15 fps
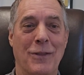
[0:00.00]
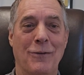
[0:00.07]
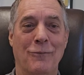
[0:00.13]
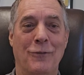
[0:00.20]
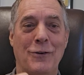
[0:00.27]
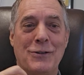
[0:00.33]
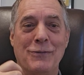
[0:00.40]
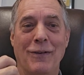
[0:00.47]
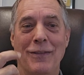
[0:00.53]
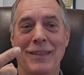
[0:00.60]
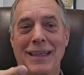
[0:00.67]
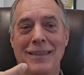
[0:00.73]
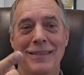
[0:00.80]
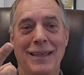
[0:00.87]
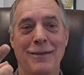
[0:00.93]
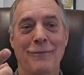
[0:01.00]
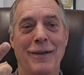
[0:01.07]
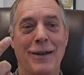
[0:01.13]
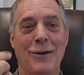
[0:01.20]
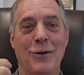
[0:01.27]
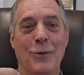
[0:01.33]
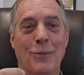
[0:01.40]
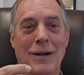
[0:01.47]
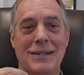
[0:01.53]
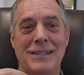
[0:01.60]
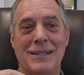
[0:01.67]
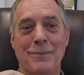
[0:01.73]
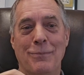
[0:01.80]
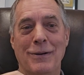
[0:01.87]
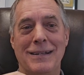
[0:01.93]
first of all, the inventor who wants
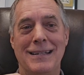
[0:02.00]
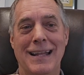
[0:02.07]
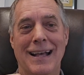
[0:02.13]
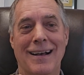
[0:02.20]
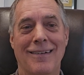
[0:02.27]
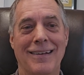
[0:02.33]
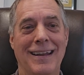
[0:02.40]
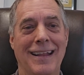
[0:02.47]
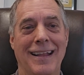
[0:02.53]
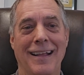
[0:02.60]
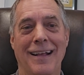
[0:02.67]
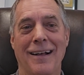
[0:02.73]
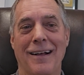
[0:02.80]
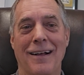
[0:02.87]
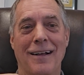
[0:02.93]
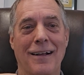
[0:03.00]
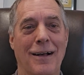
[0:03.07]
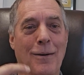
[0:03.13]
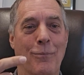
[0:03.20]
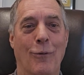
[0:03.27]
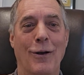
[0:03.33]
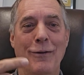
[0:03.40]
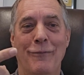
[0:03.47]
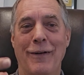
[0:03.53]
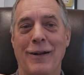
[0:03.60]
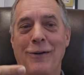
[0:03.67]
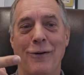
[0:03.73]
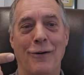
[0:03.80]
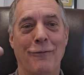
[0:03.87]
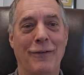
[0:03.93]
to put down a boyfriend,
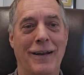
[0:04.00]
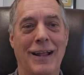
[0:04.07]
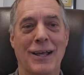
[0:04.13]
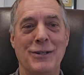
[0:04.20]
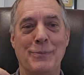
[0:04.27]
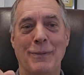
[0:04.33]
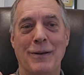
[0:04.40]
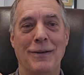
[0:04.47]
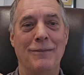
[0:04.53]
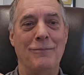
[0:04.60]
girlfriend, husband,